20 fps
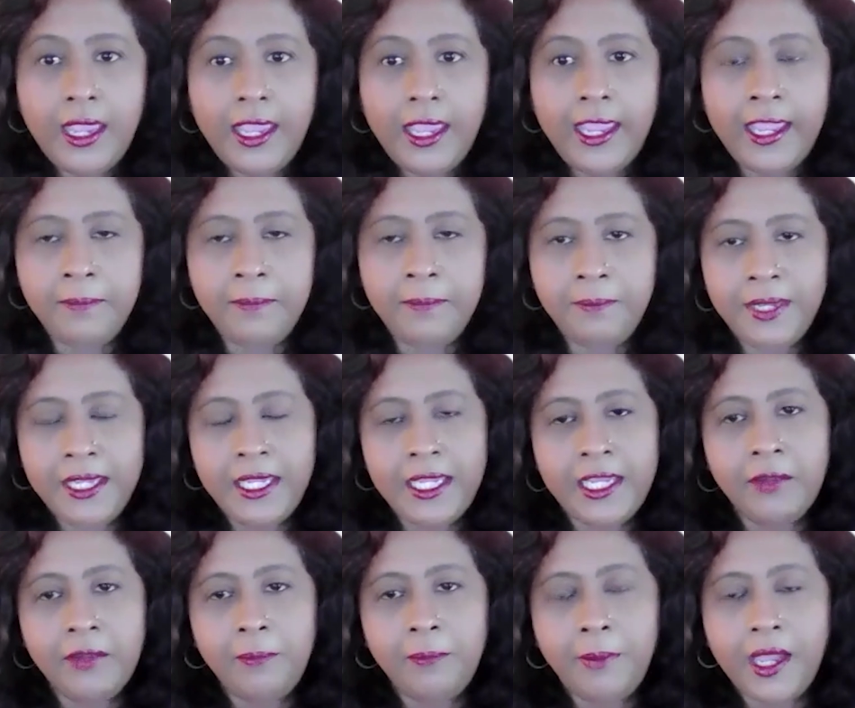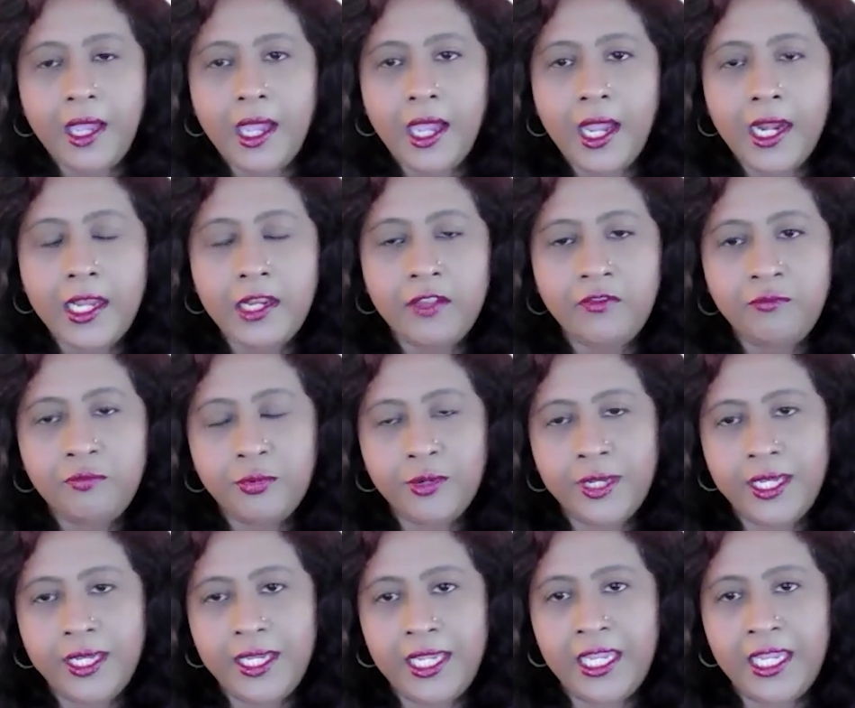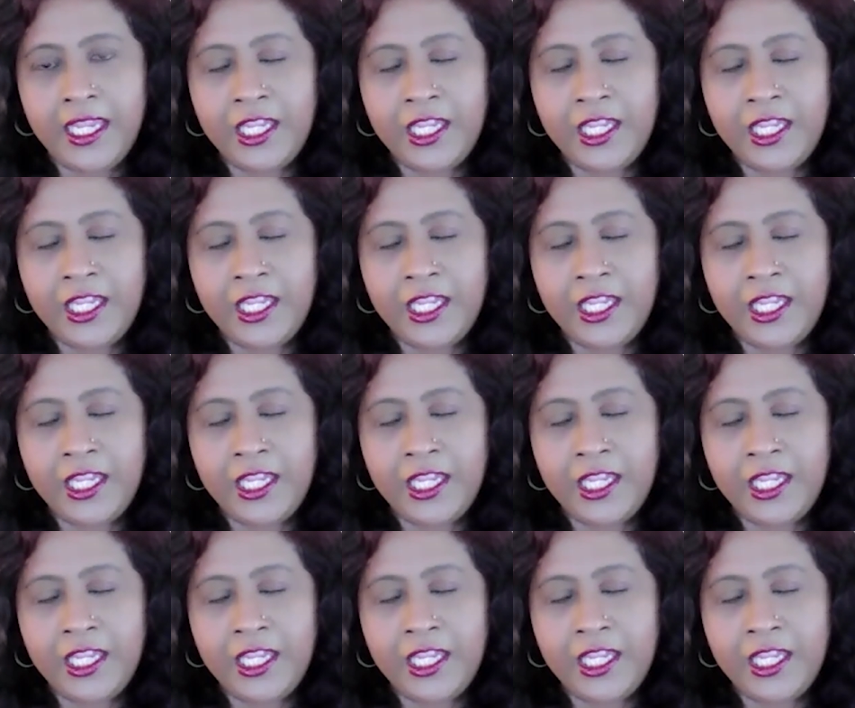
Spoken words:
and be a part of bringing